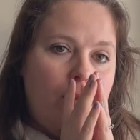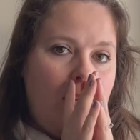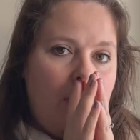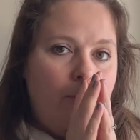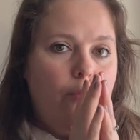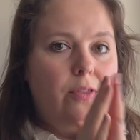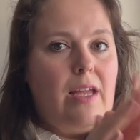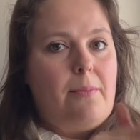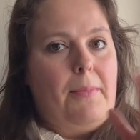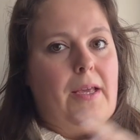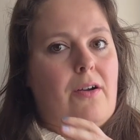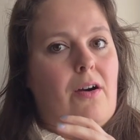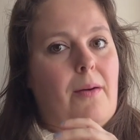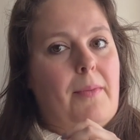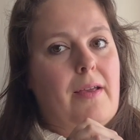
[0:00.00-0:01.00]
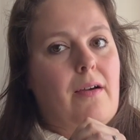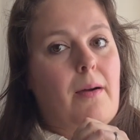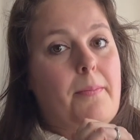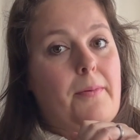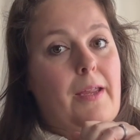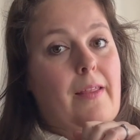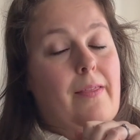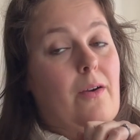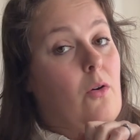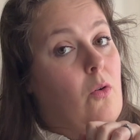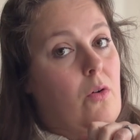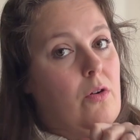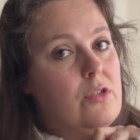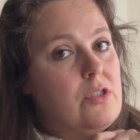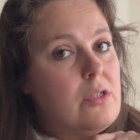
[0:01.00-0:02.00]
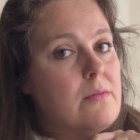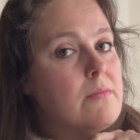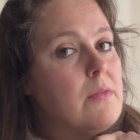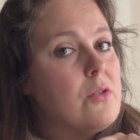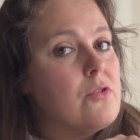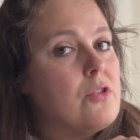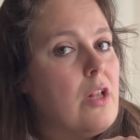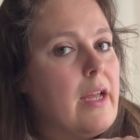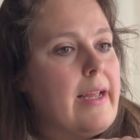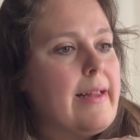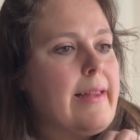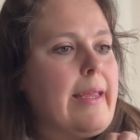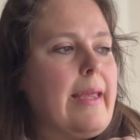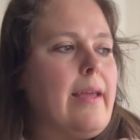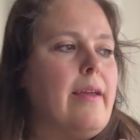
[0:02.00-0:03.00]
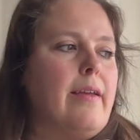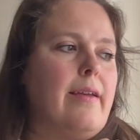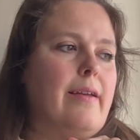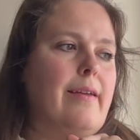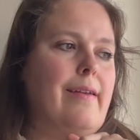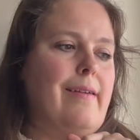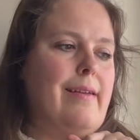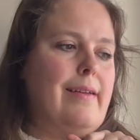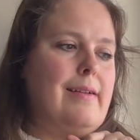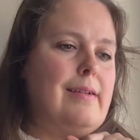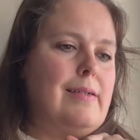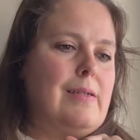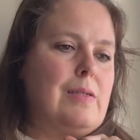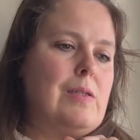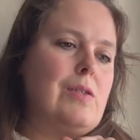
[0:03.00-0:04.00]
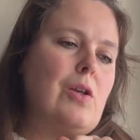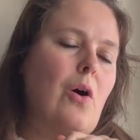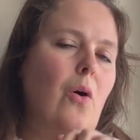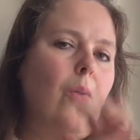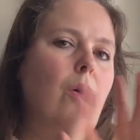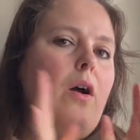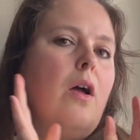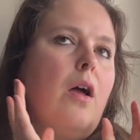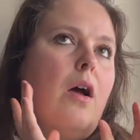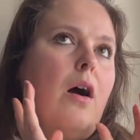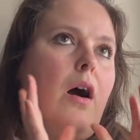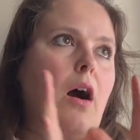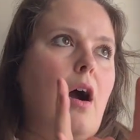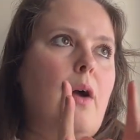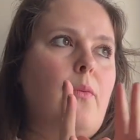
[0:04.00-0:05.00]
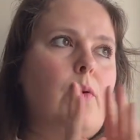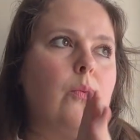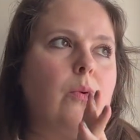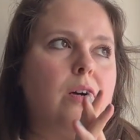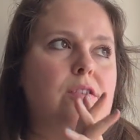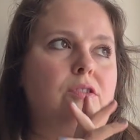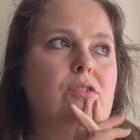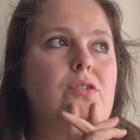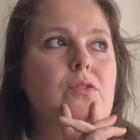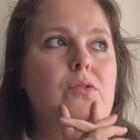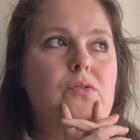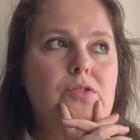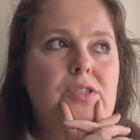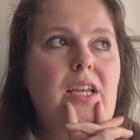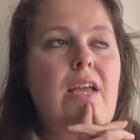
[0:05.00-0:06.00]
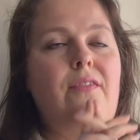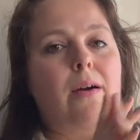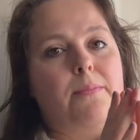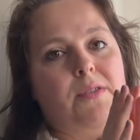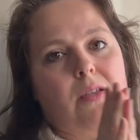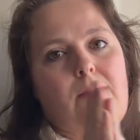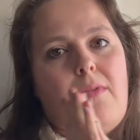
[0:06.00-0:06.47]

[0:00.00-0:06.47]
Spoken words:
that would then be coming up in the autumn, most likely. So I would want to save up some